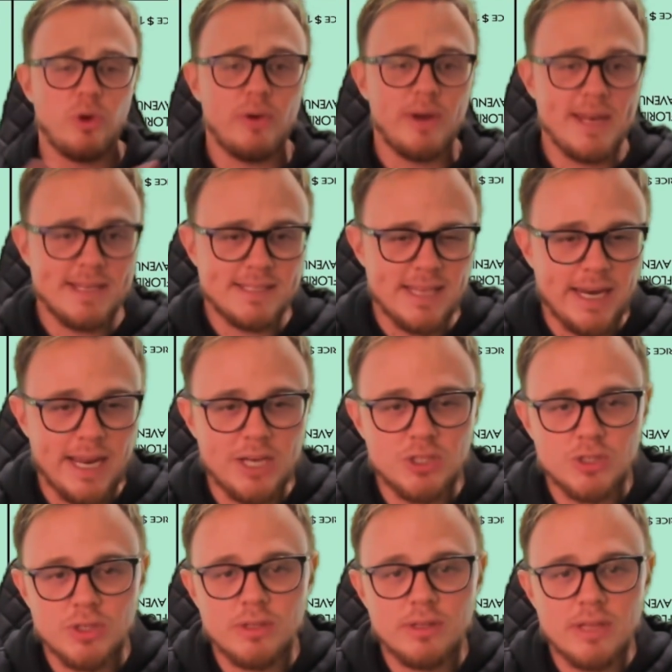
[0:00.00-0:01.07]
real estate
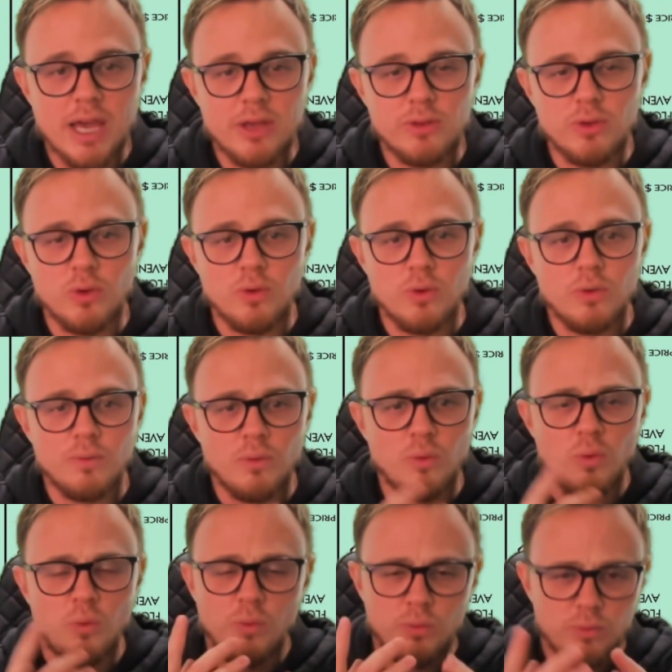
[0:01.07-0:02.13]
agent. Now you
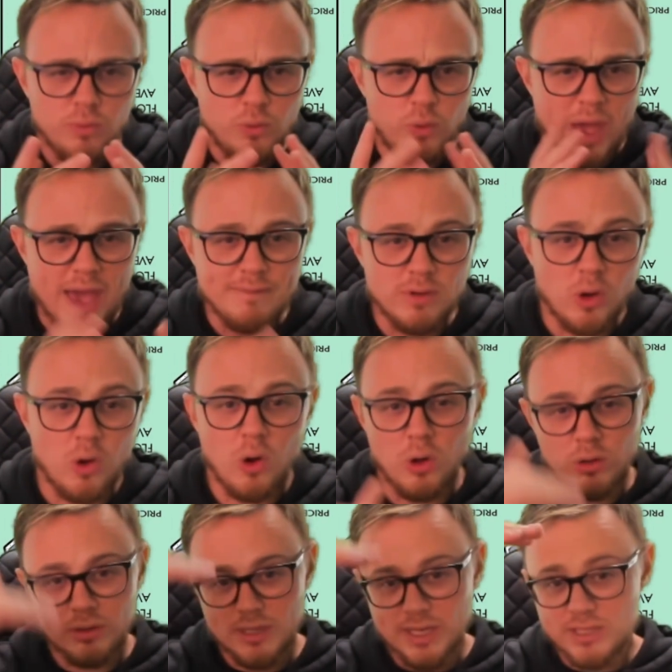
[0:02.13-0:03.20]
have a
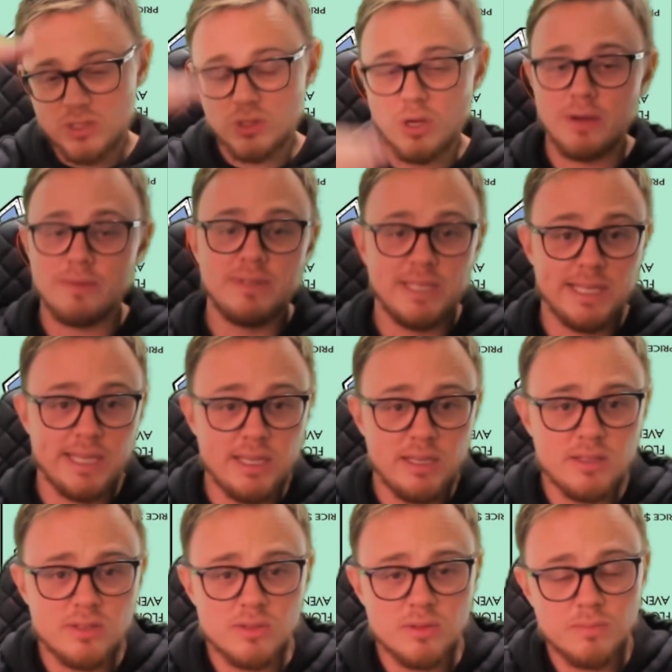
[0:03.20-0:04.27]
whole list of
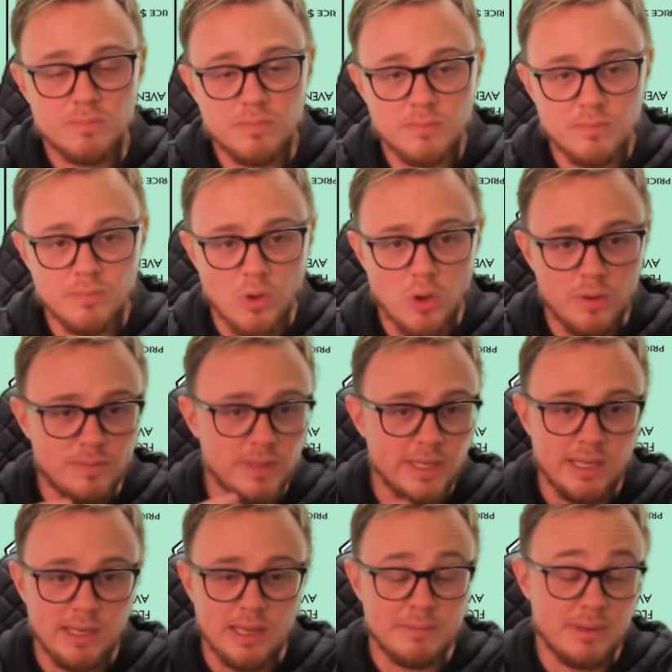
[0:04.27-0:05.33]
leads,
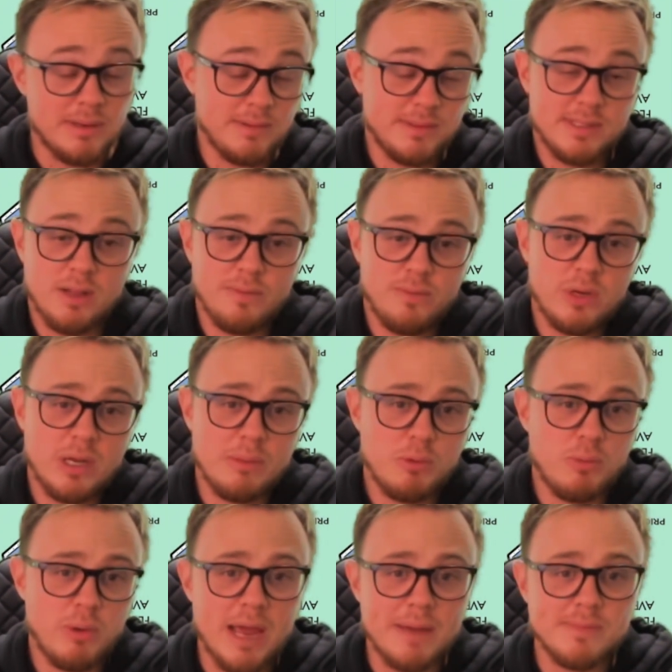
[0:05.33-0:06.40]
hopefully a cell phone number
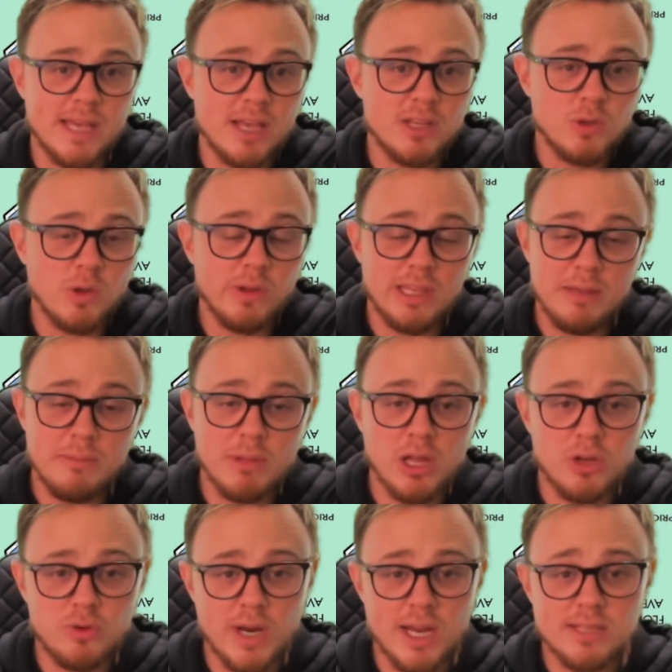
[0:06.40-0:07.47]
perhaps as well, email
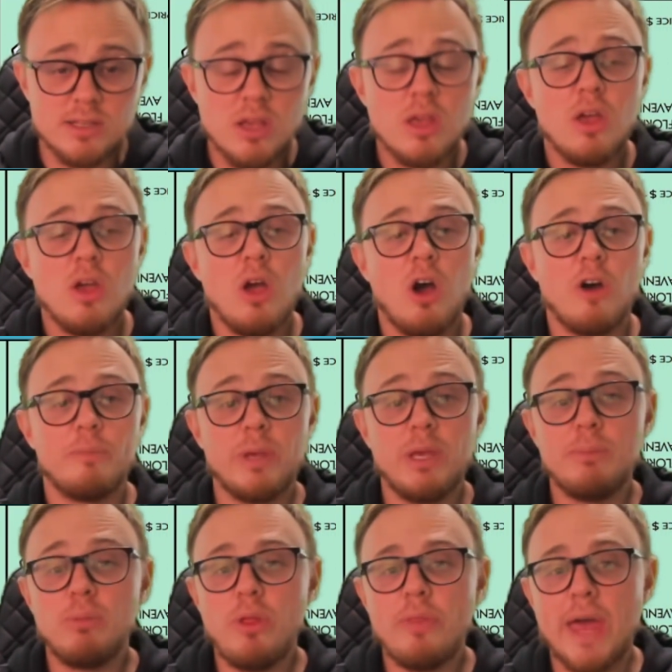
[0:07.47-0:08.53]
address, of
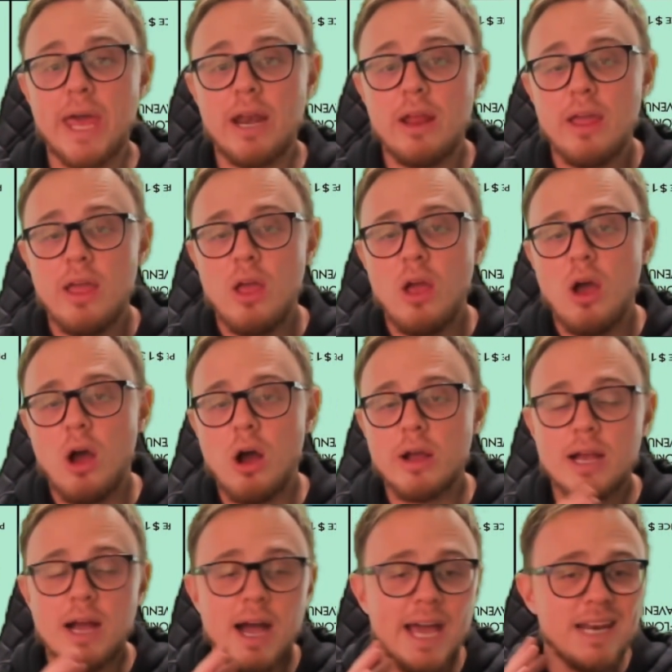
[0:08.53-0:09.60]
people that are
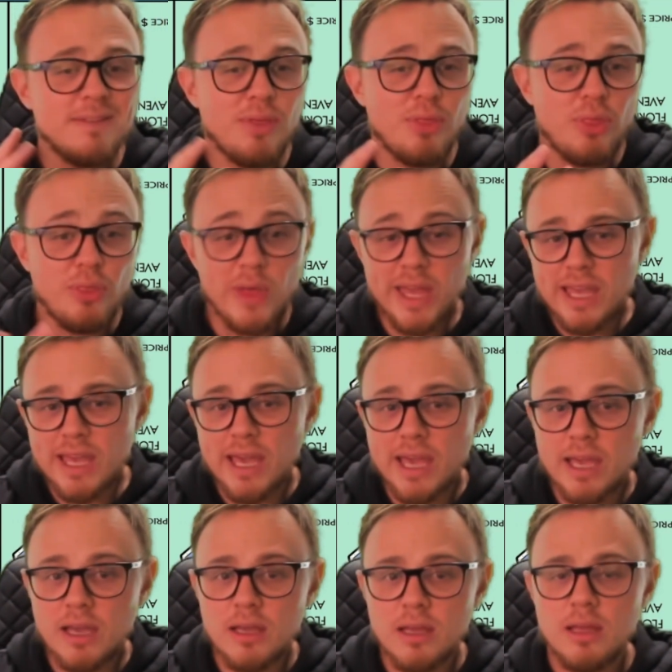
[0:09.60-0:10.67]
kind of
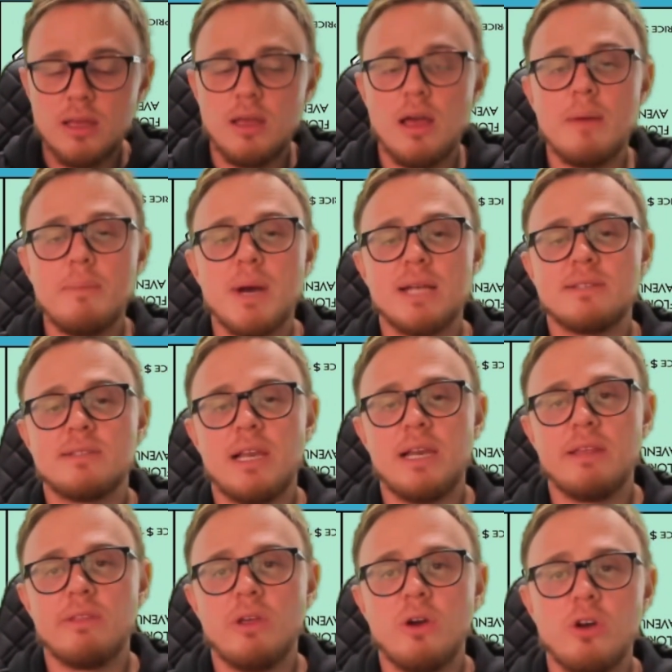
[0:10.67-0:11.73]
thinking about
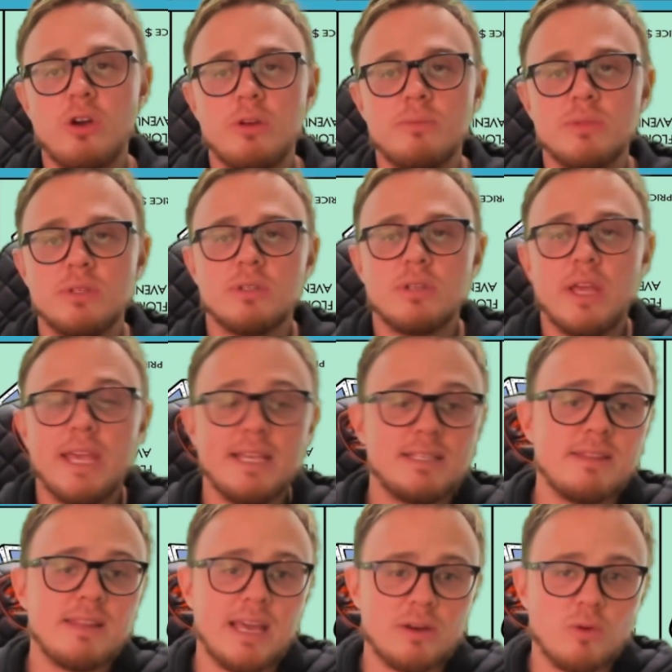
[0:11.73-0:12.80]
selling their homes.
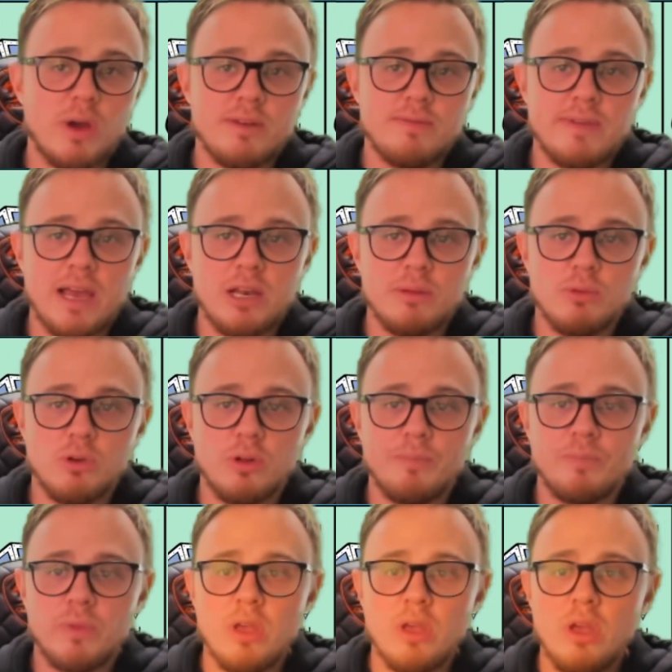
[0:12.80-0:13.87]
Isn't that quite valuable?
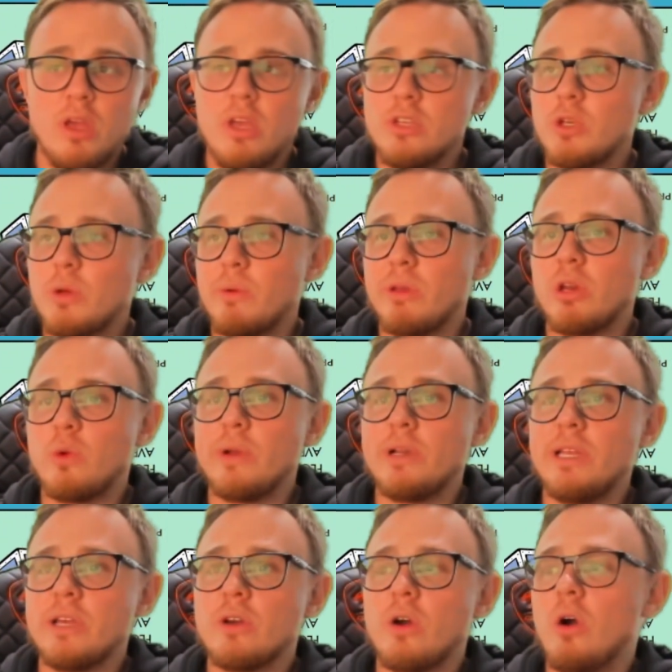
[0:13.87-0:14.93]
So we're going to
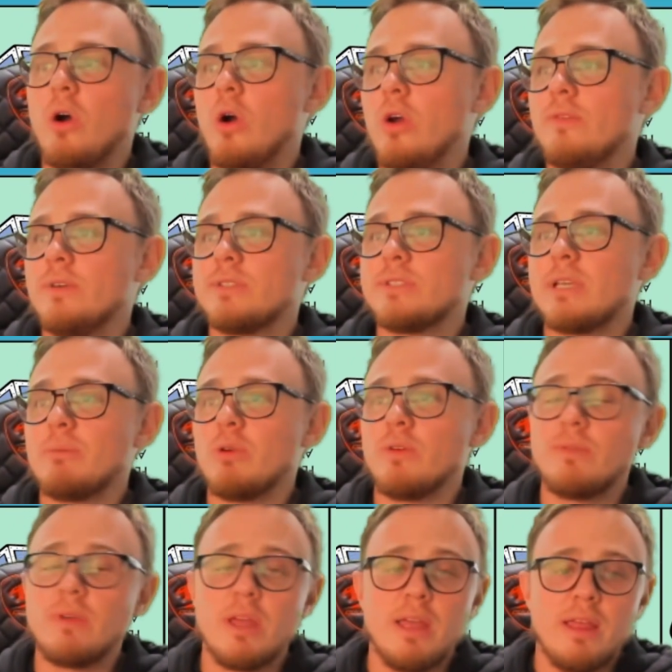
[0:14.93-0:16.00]
quickly go over some
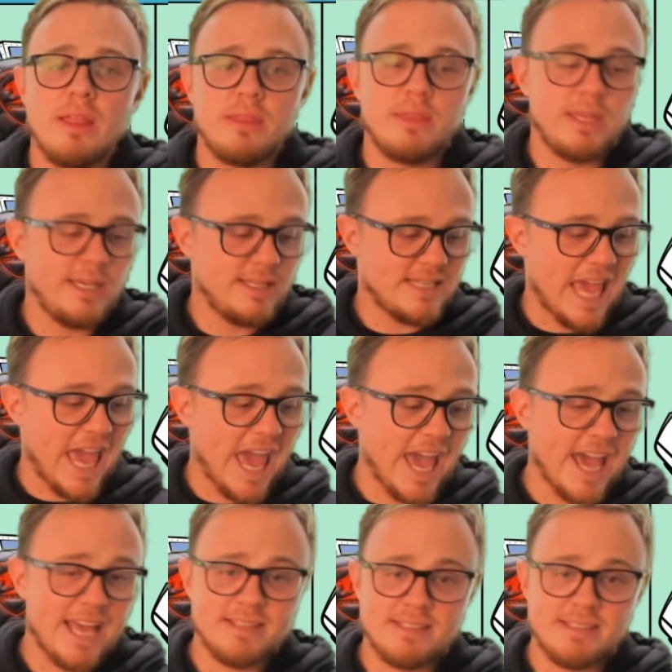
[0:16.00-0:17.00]
of these ads